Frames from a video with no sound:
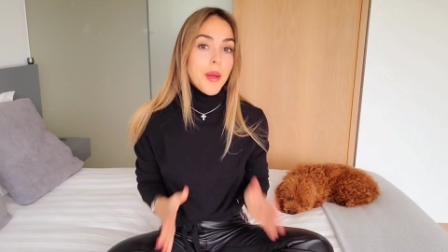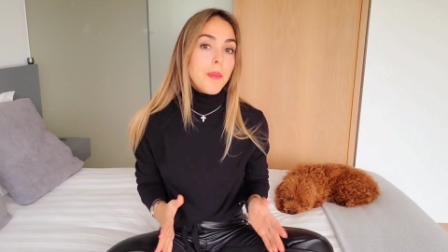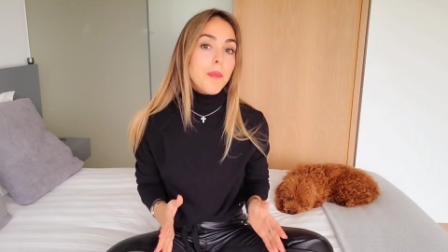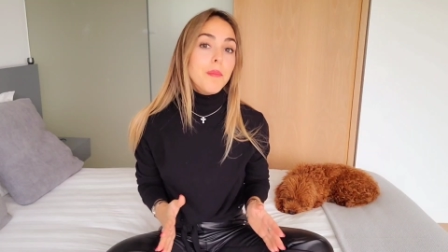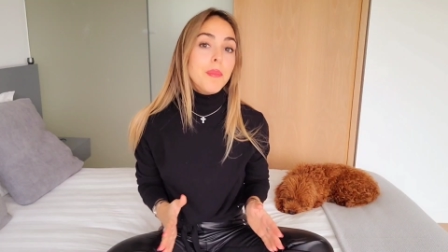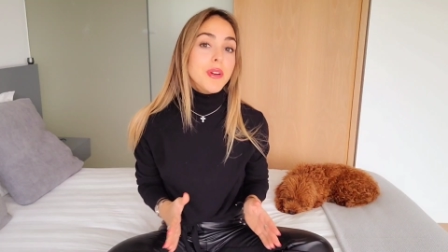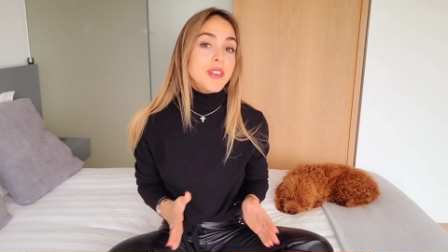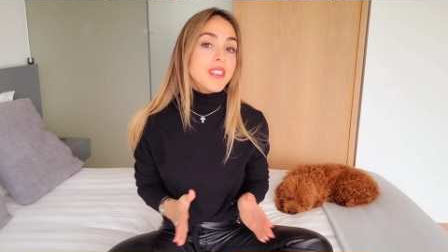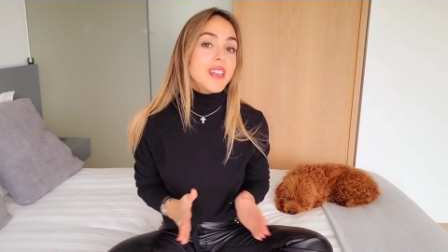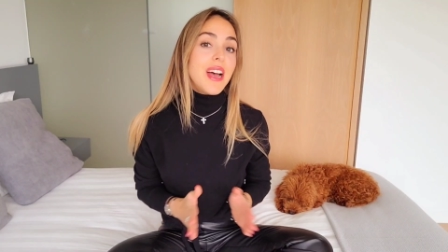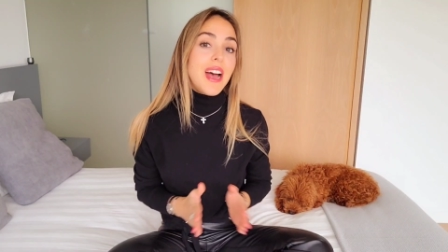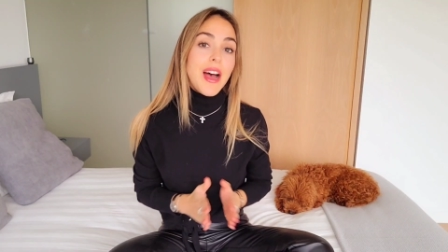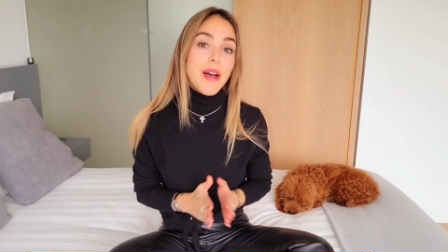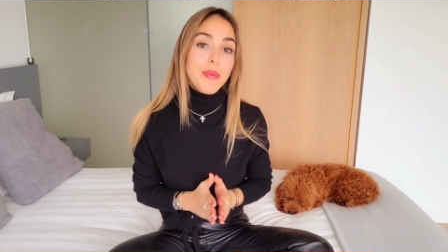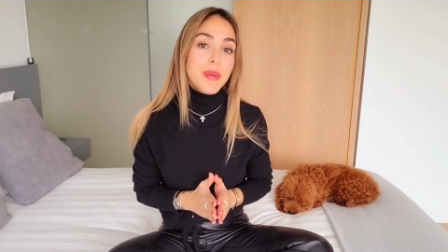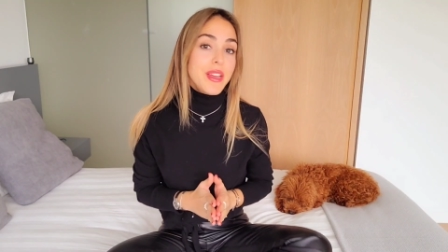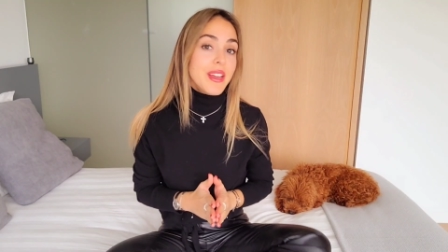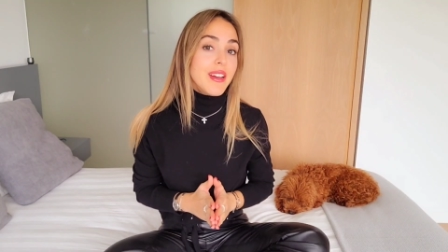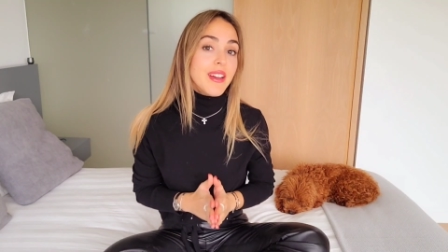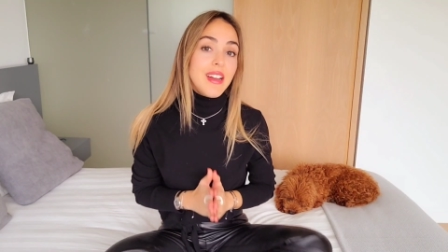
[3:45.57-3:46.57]
But
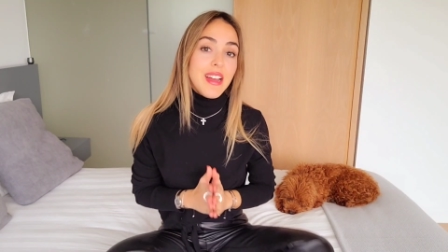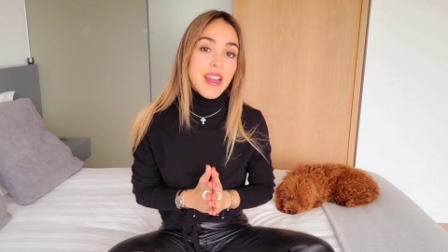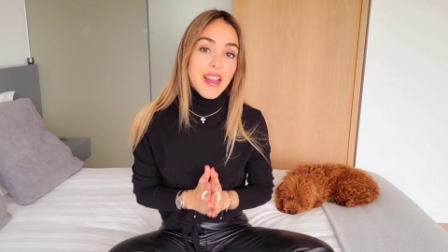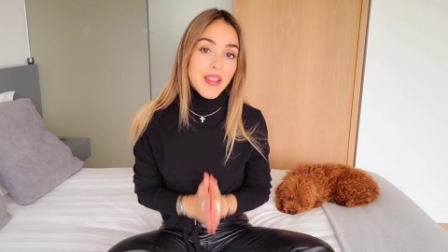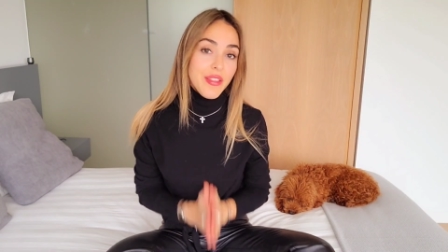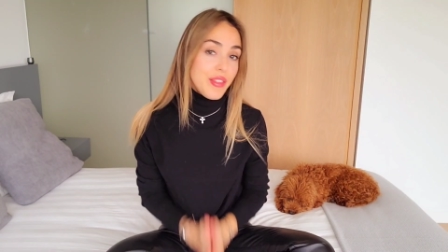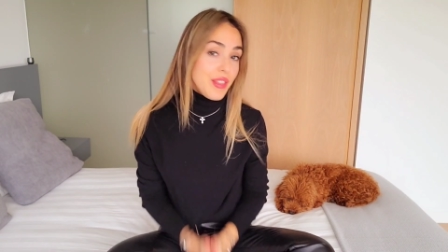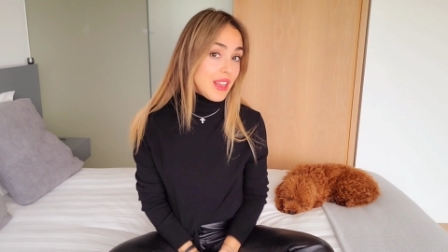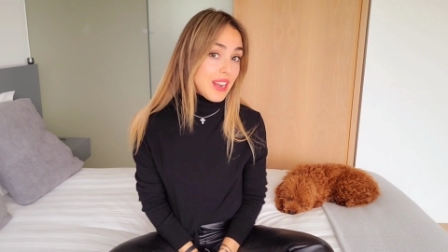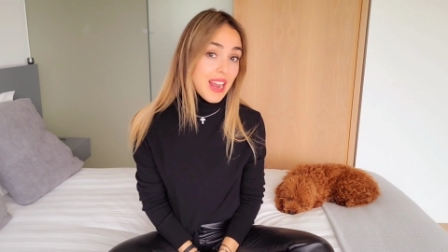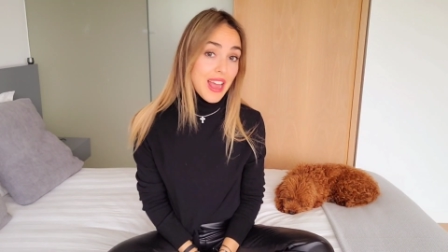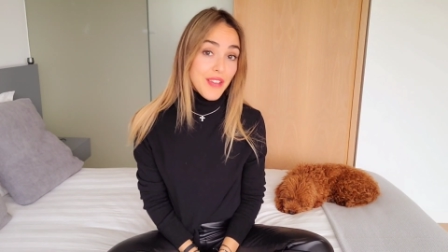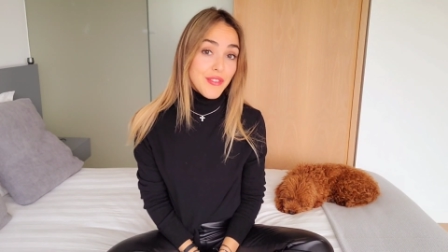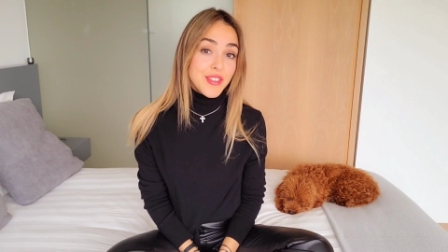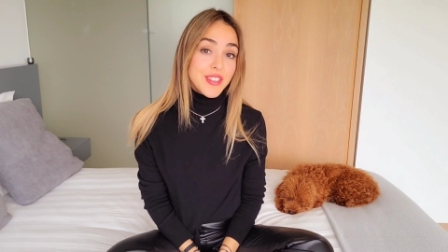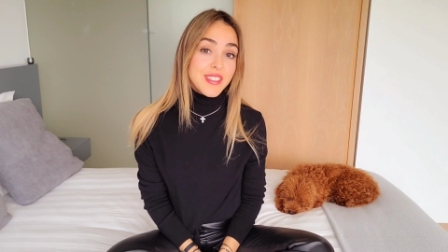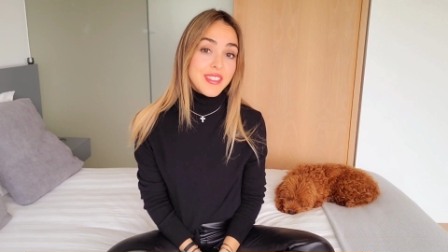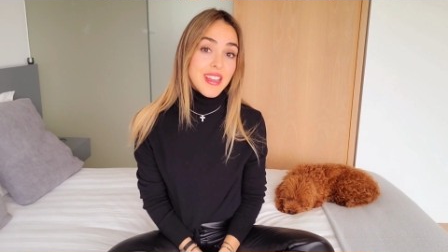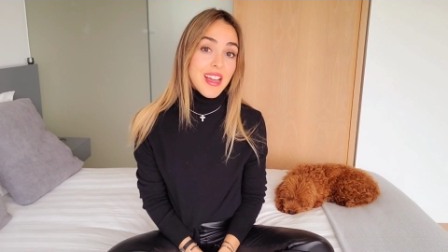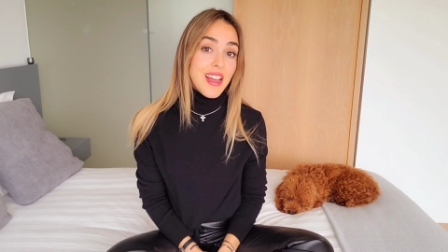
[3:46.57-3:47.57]
having a healthy
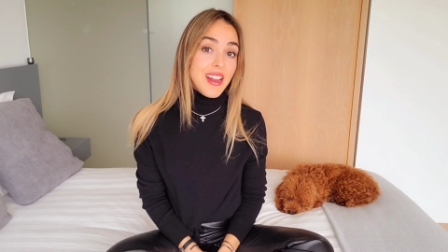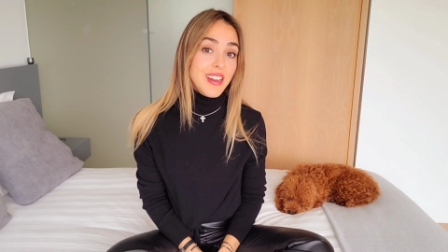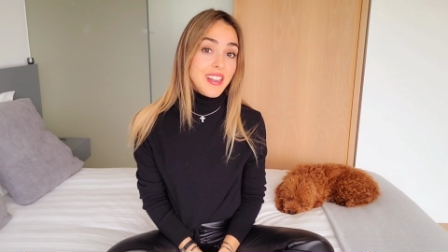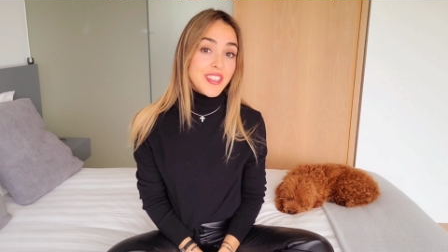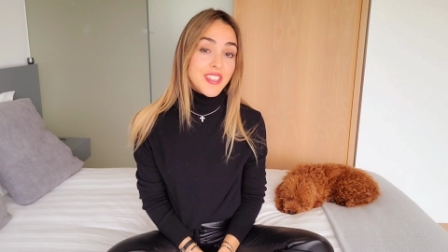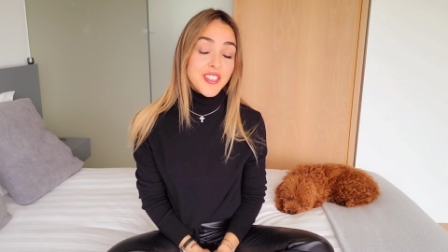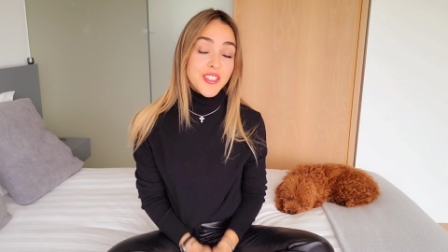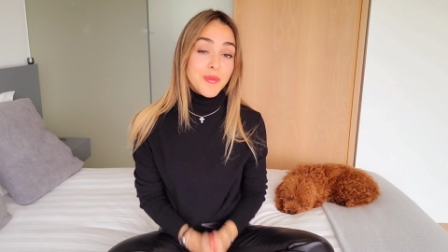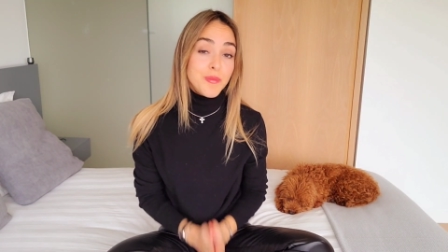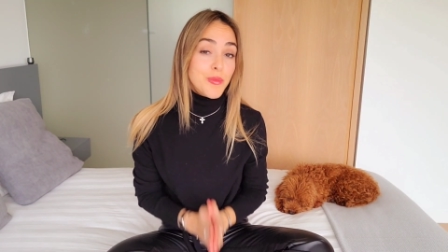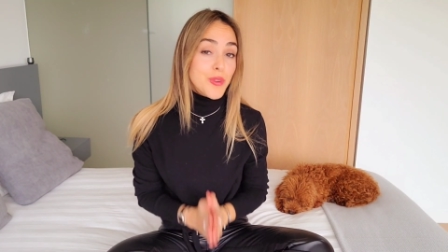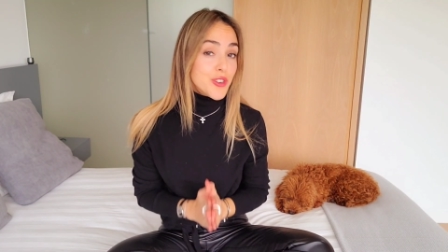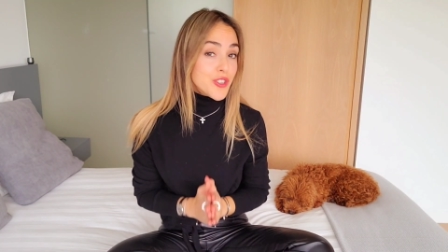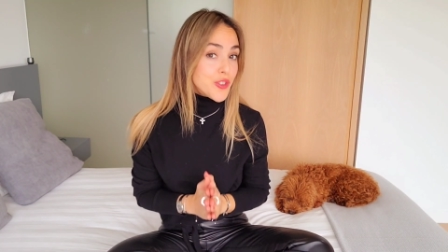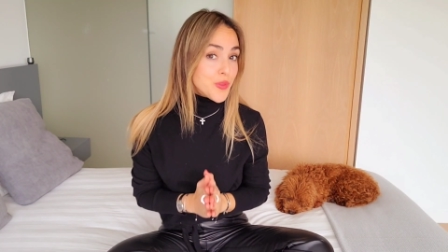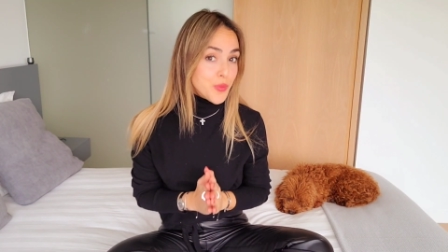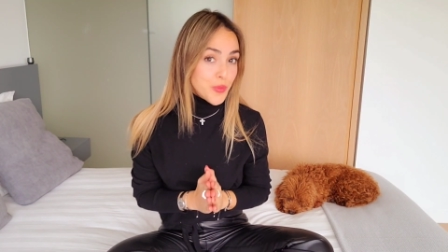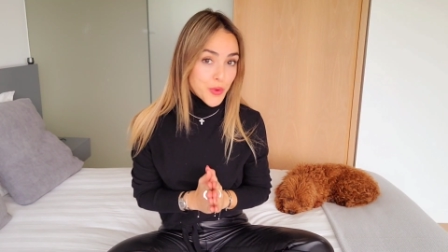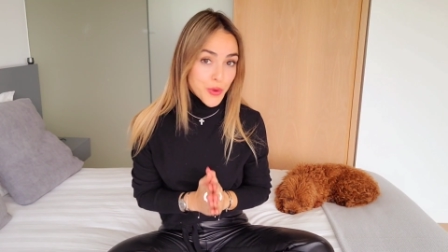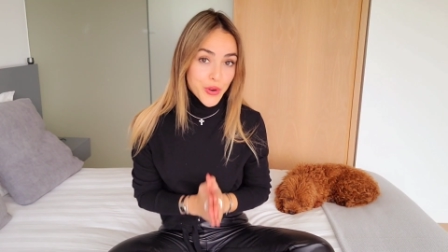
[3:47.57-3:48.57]
lifestyle is much
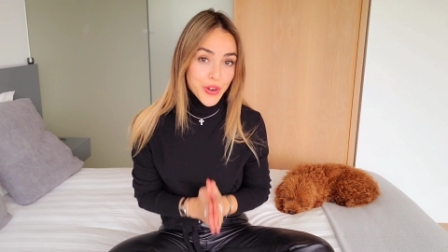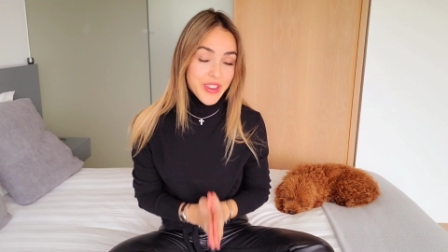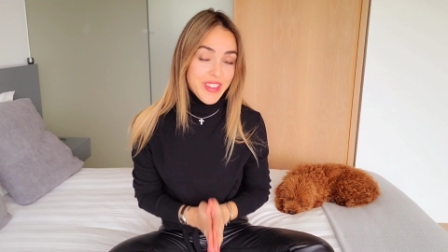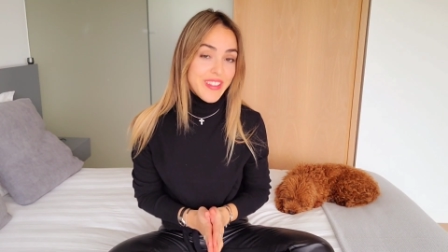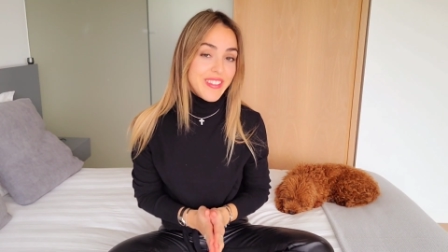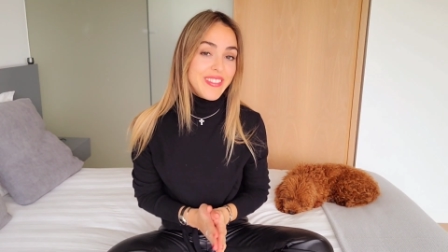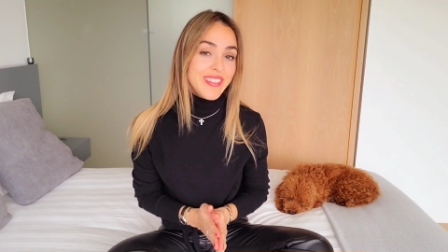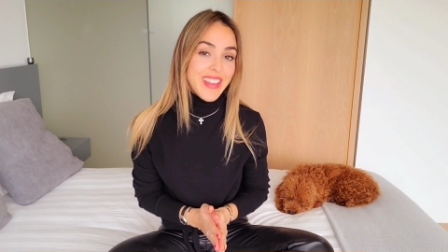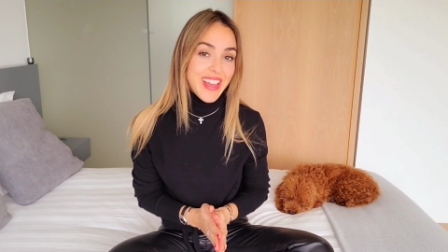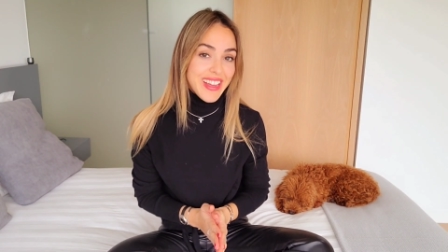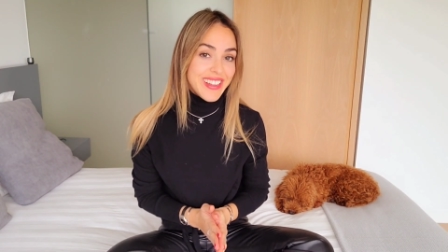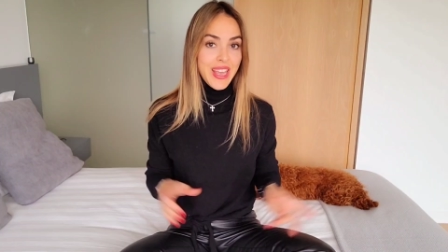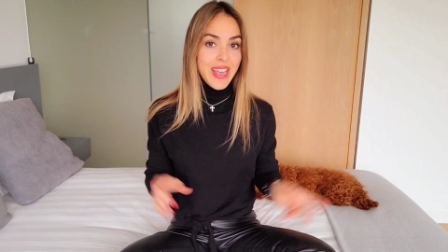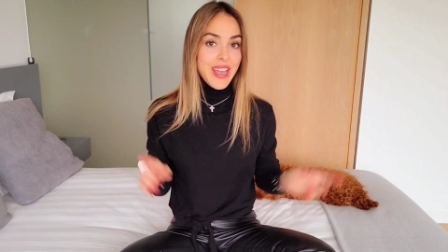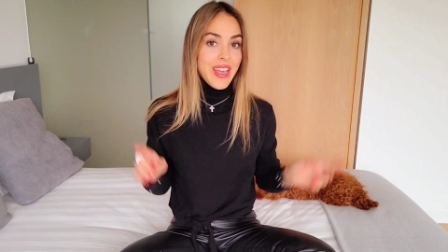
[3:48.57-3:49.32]
more than that.